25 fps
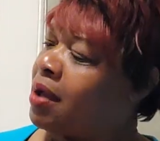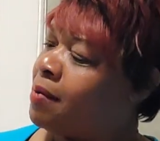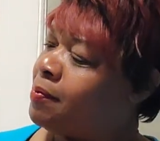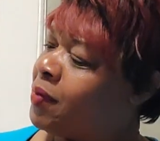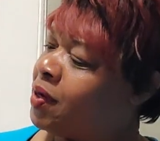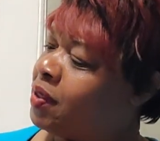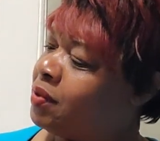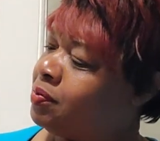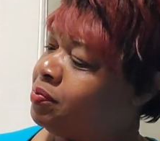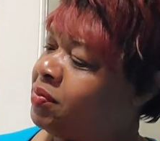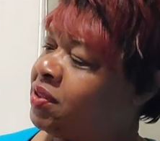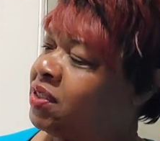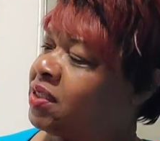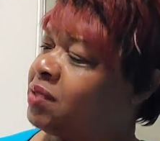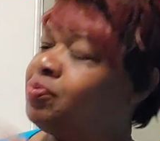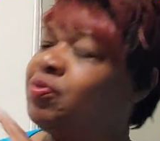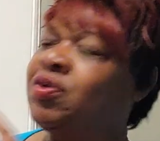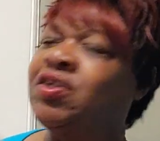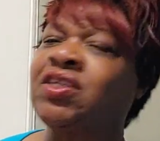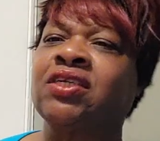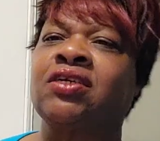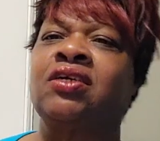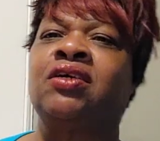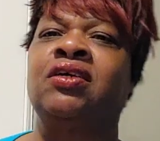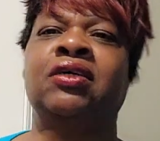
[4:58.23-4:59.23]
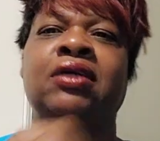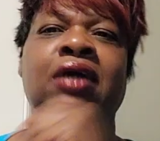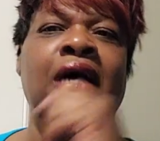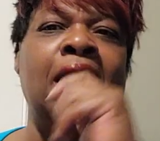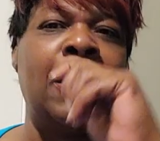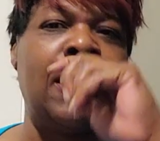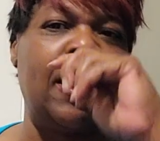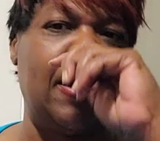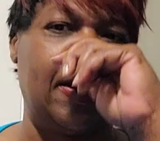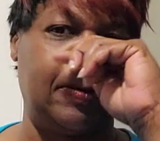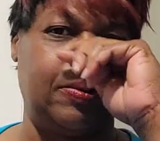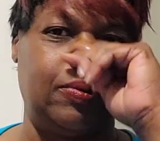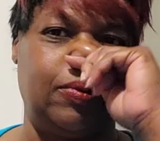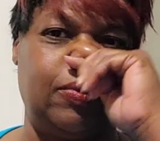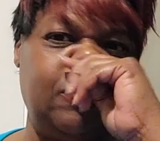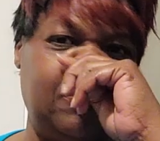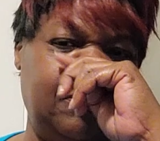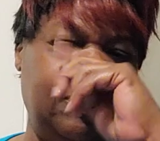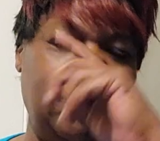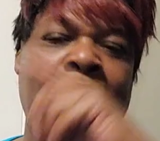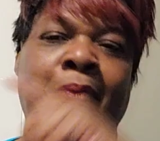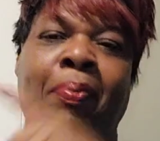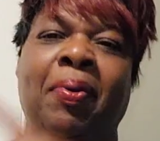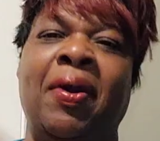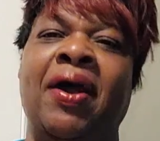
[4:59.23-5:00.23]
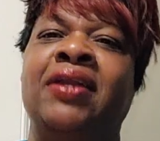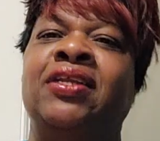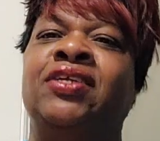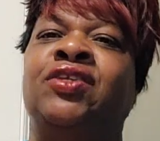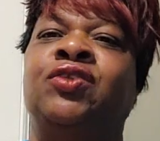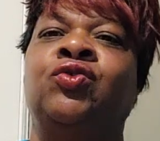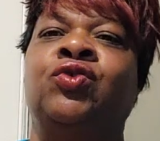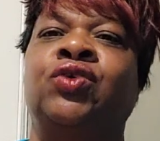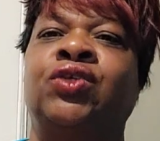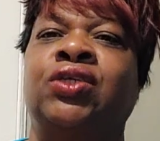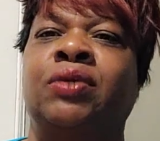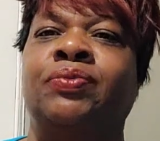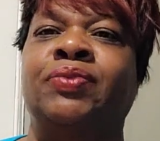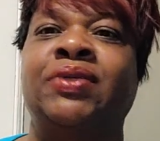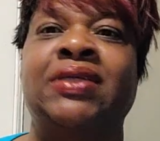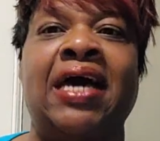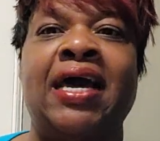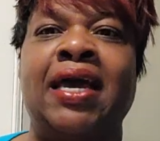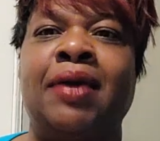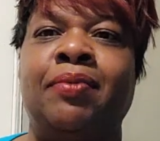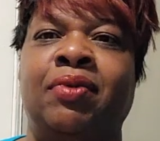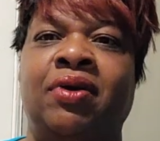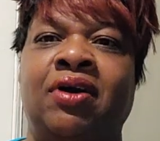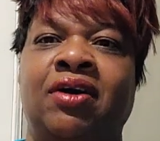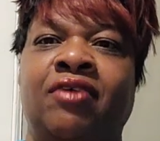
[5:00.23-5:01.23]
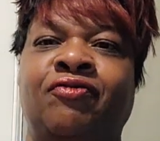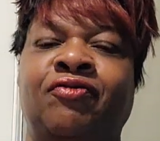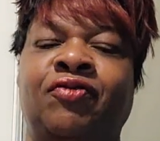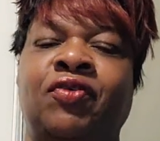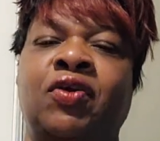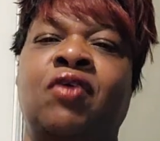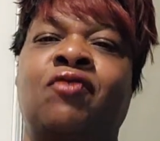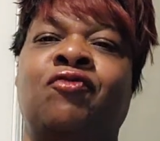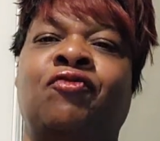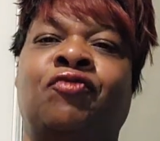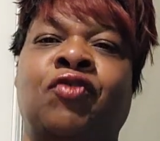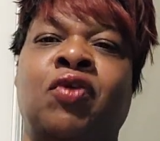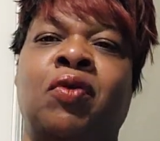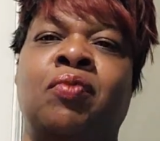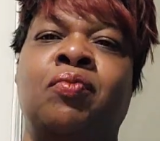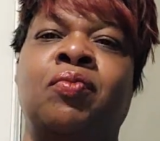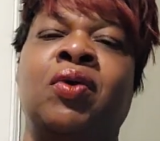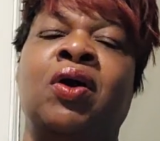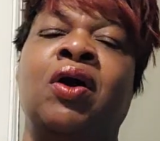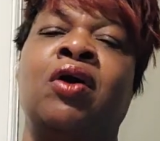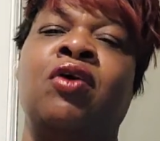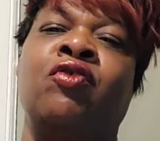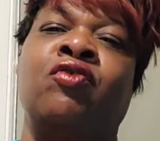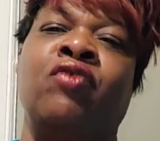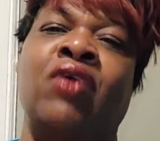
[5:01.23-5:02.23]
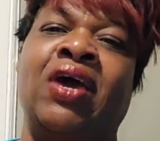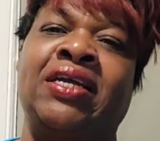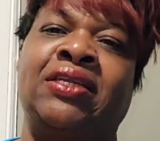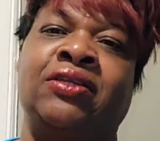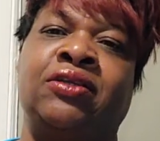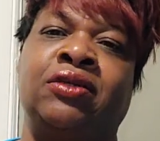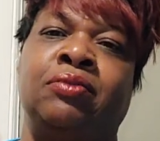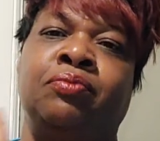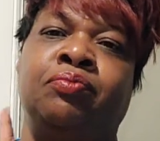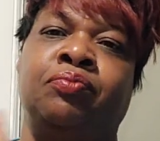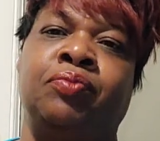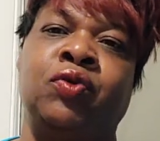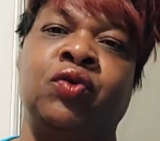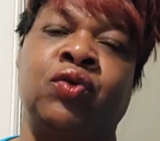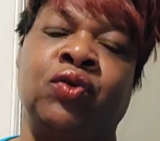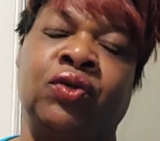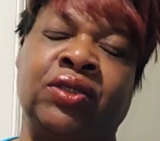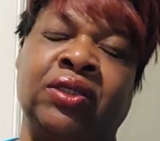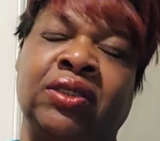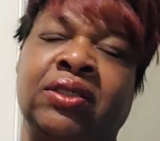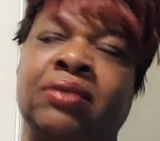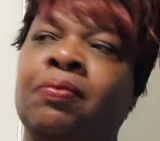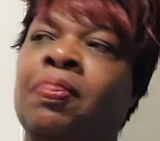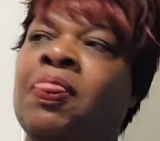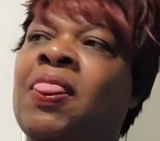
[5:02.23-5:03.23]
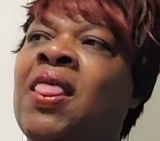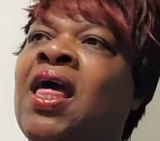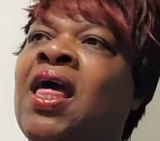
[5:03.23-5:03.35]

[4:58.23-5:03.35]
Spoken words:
But Miss Briscoe, apparently took some time off from writing books.